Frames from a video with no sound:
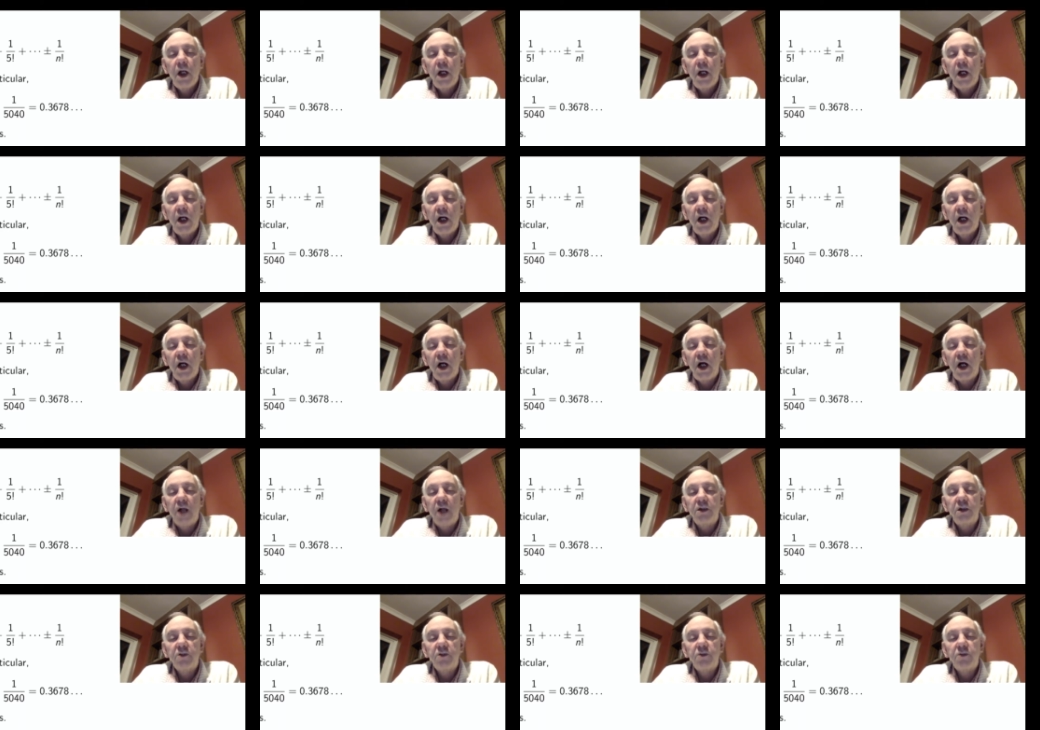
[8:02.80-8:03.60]

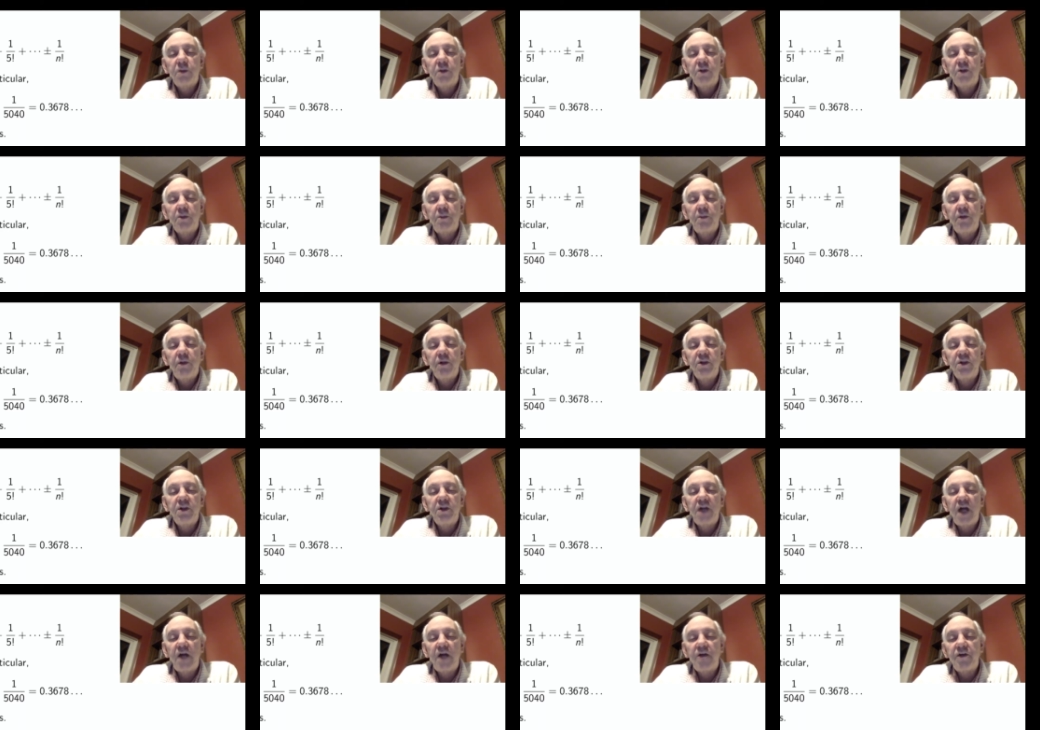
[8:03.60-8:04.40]
I just want to point
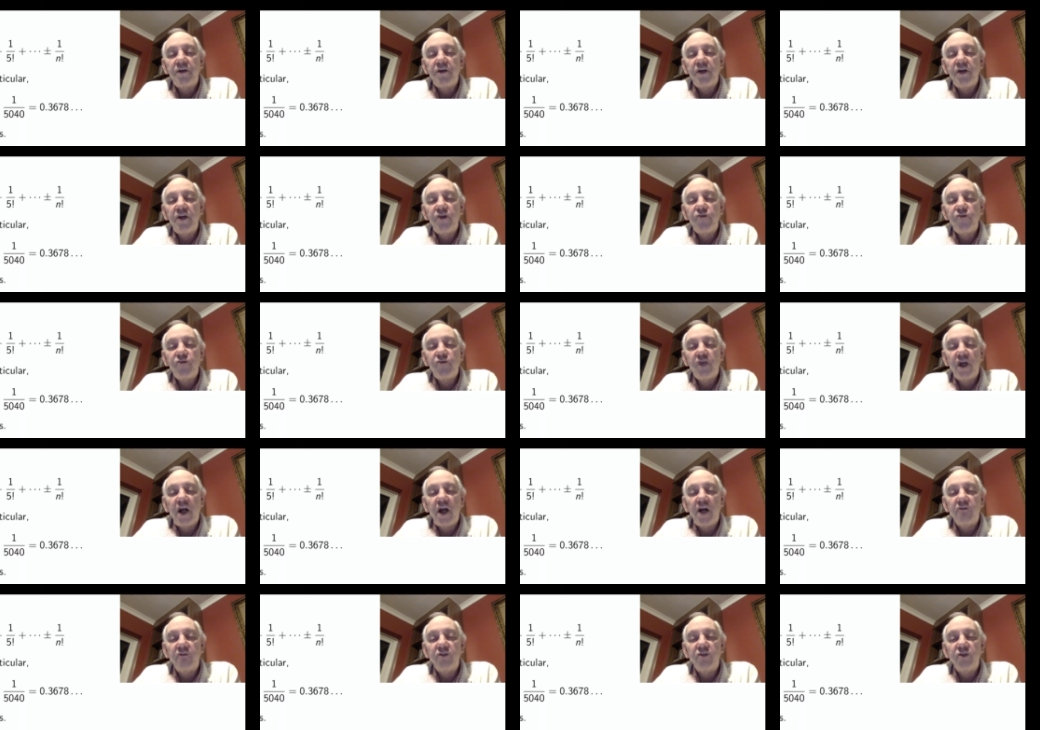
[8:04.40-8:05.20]
out that these
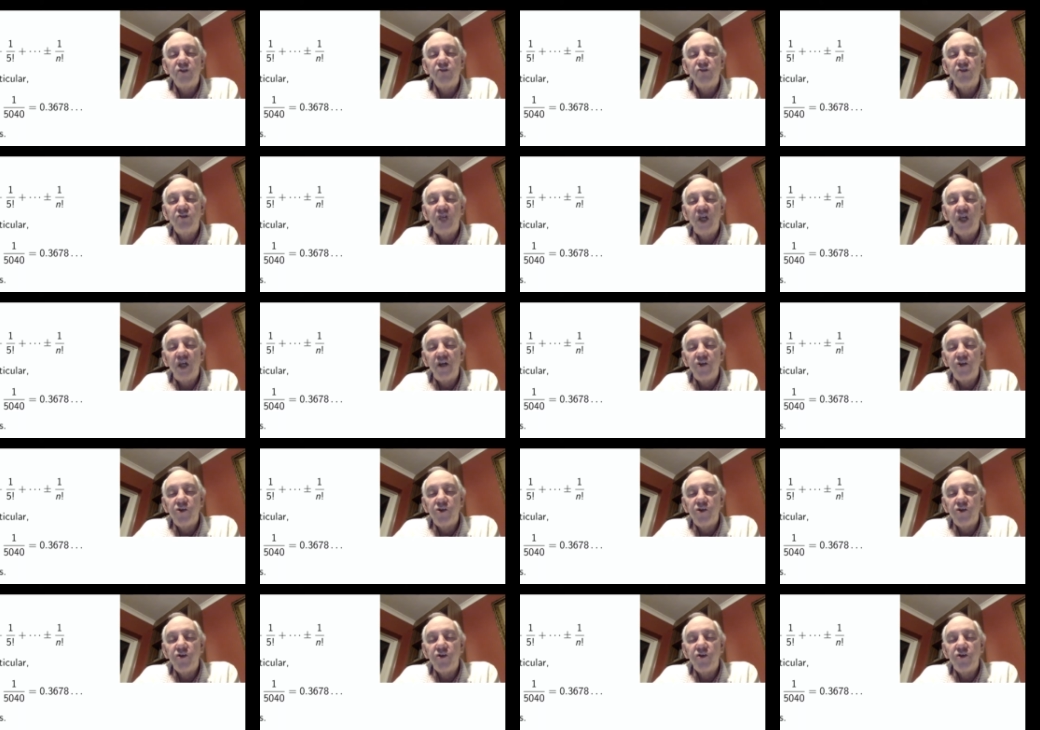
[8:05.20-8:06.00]
recurrence
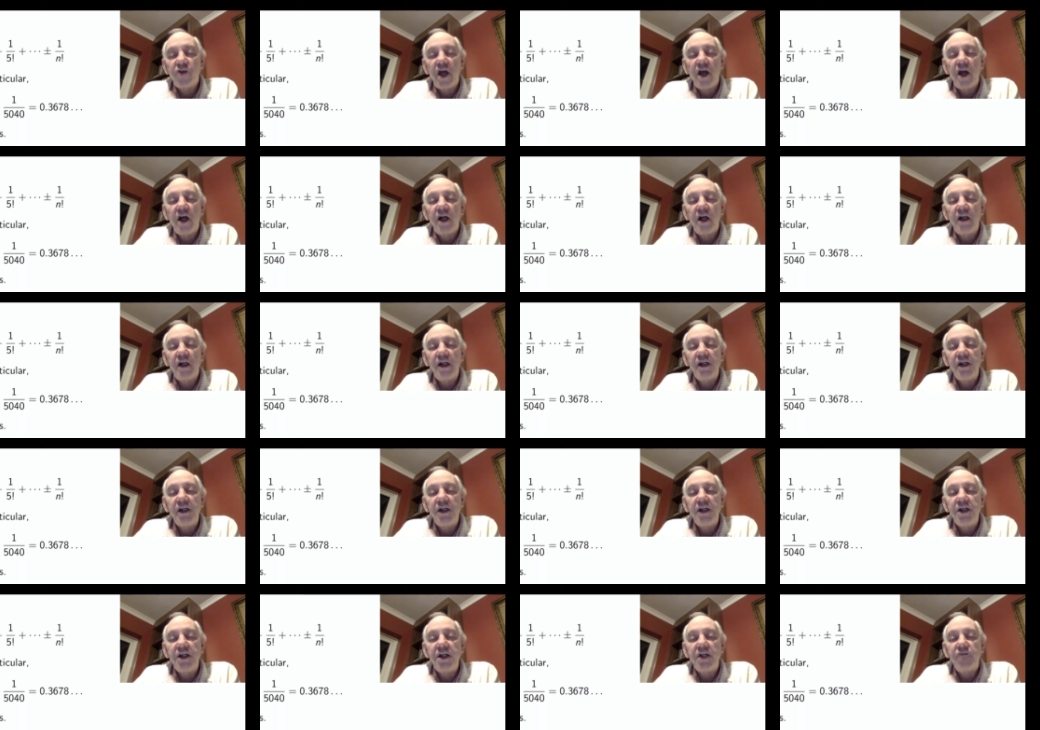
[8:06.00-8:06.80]
relations, they are
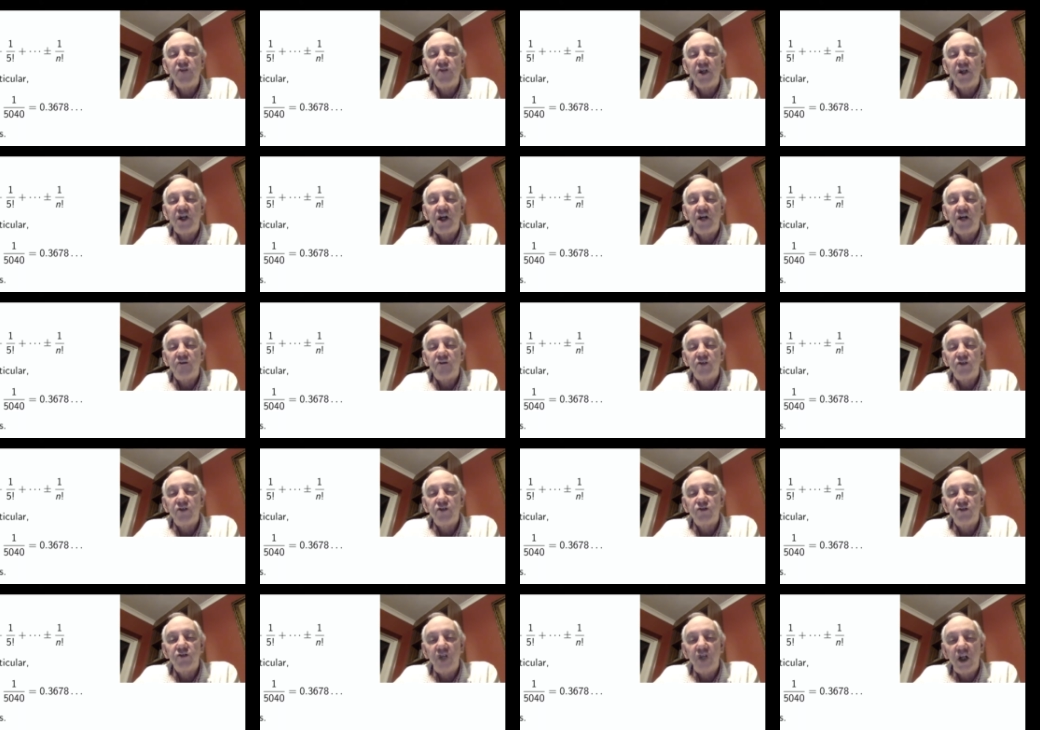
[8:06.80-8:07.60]
linear
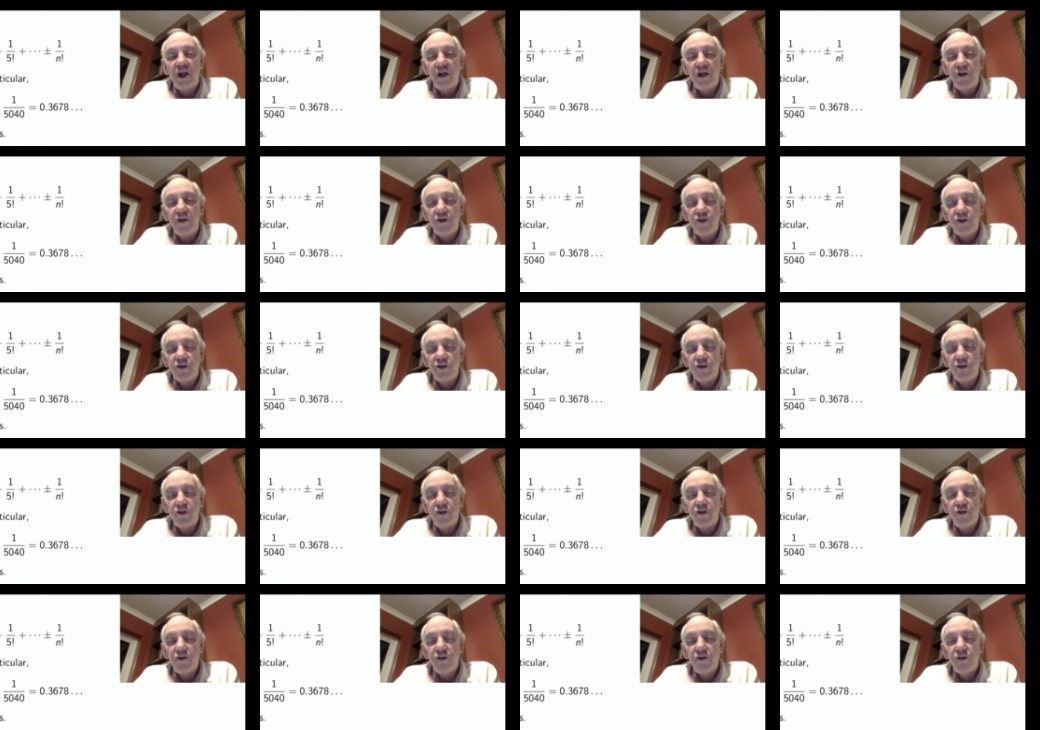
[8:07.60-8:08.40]
recurrence
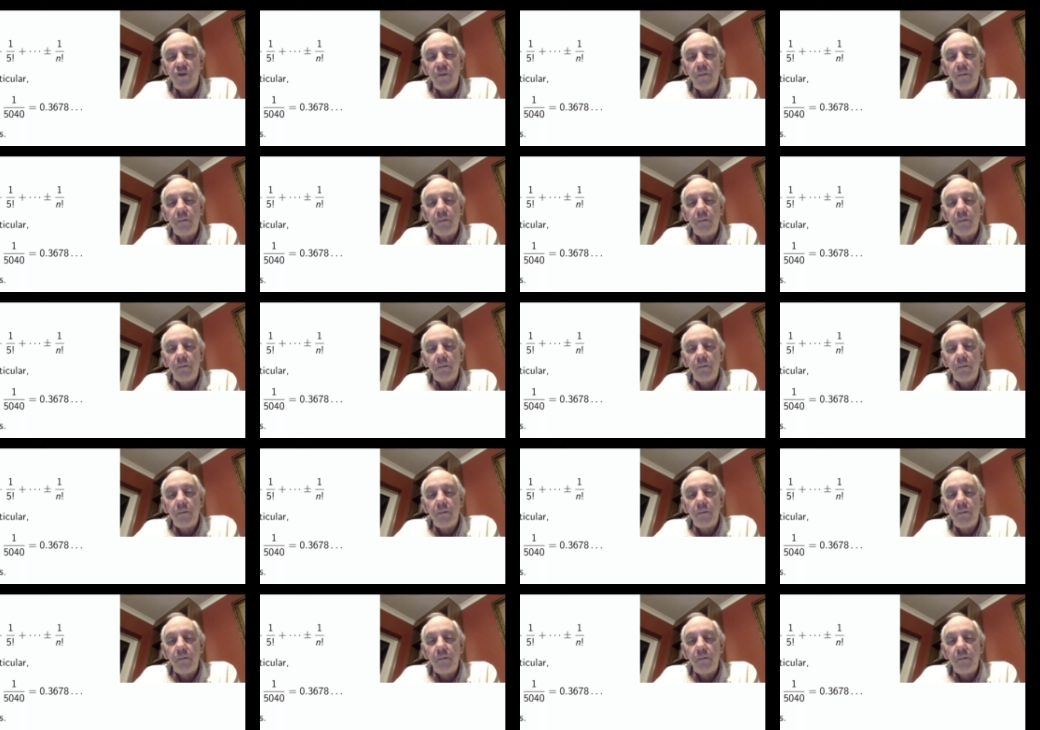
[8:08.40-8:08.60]
relations.